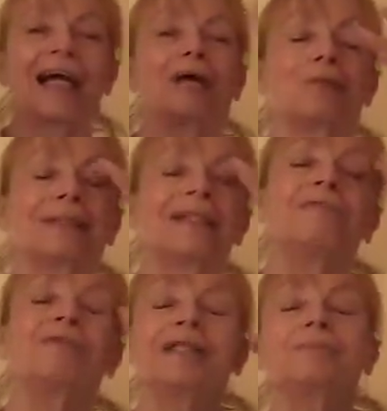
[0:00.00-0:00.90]
It was
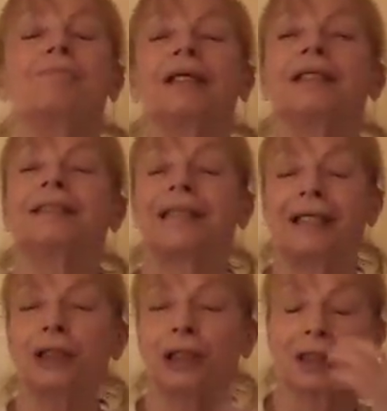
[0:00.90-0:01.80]
never in my
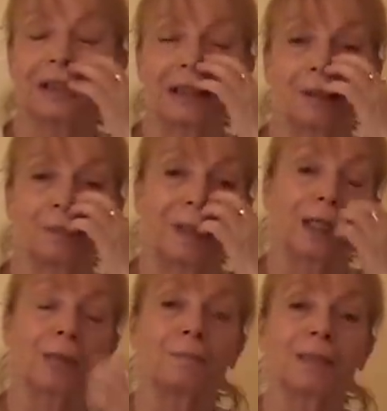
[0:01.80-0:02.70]
intention to
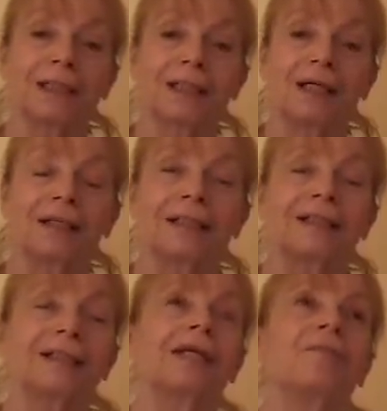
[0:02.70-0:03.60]
become
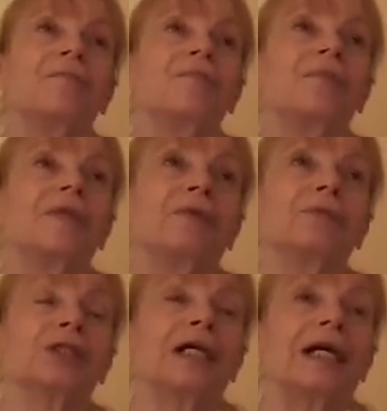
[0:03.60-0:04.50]
monetized. It
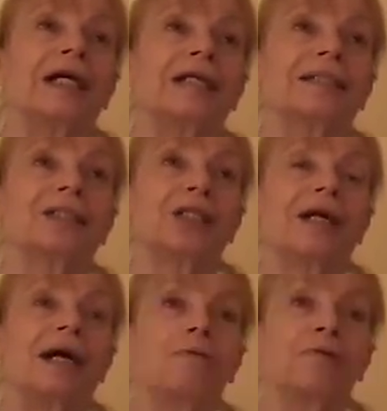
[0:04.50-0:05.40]
was to
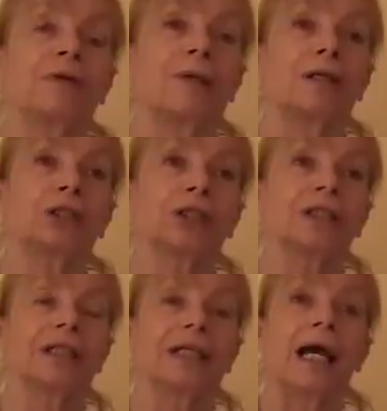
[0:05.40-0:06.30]
share Alfie and my
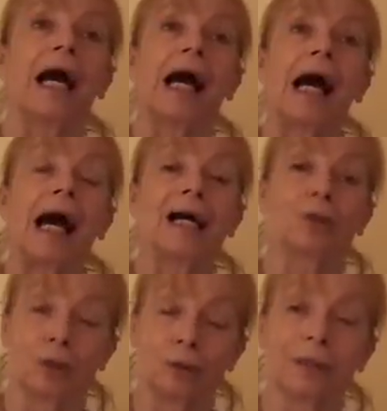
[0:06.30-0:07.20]
journey, and
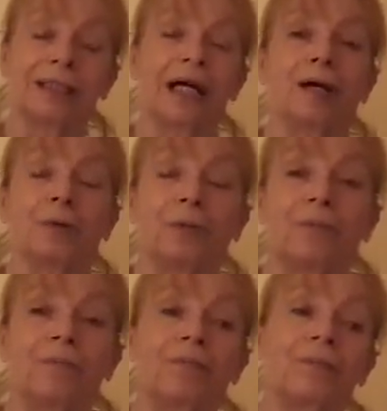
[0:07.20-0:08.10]
also
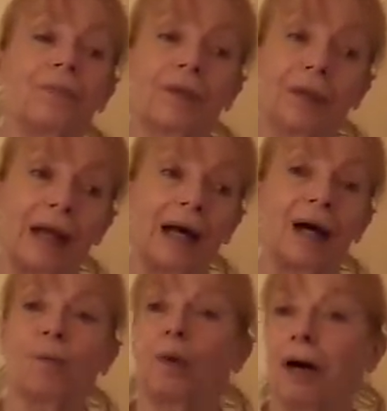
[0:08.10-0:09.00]

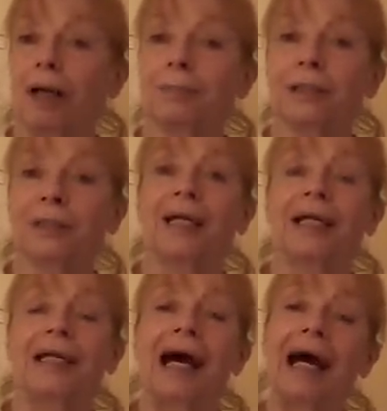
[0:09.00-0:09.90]
what I'm
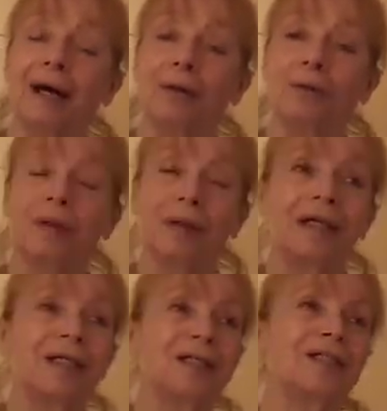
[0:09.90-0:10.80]
doing now
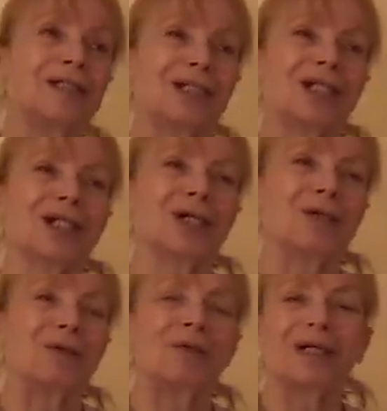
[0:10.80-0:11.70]

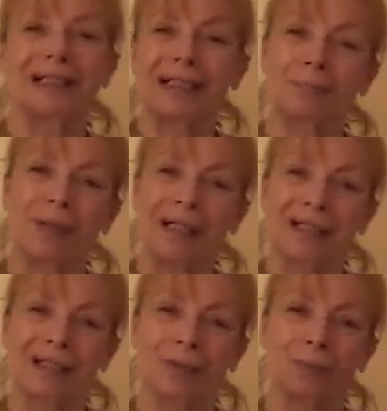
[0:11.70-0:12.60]
to spread
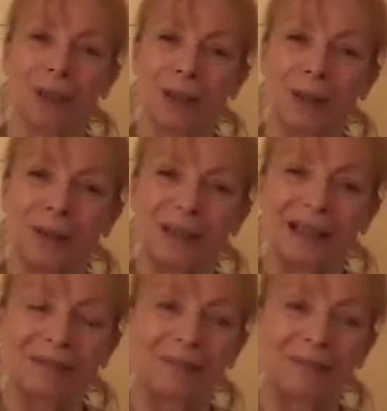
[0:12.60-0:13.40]
the word.